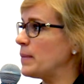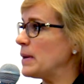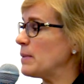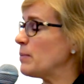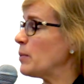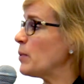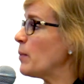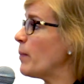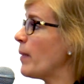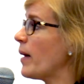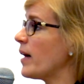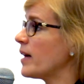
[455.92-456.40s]

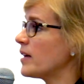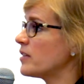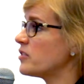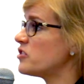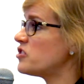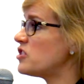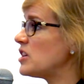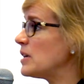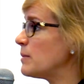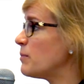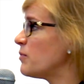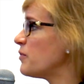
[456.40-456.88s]
people buying
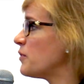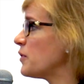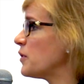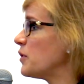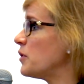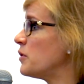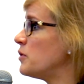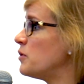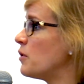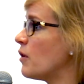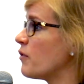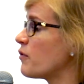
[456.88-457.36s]
cheap
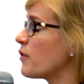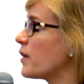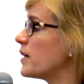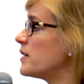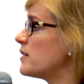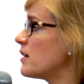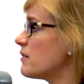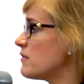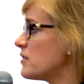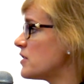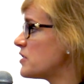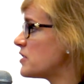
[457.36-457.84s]
food, not very
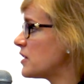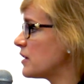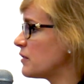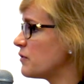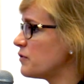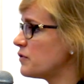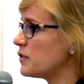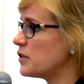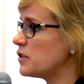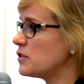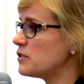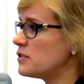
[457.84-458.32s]
nourishing
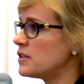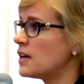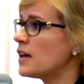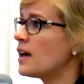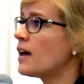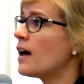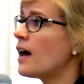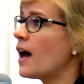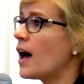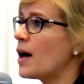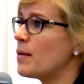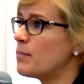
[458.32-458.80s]
food,
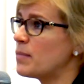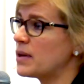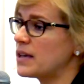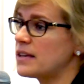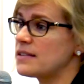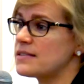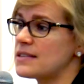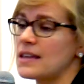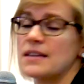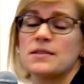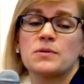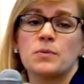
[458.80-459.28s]

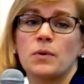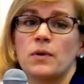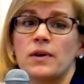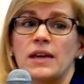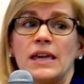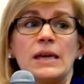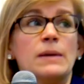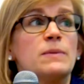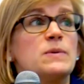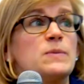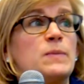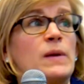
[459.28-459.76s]
because that's what
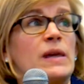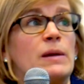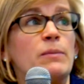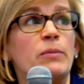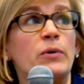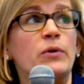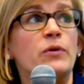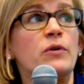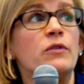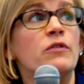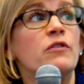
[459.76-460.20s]
keeps people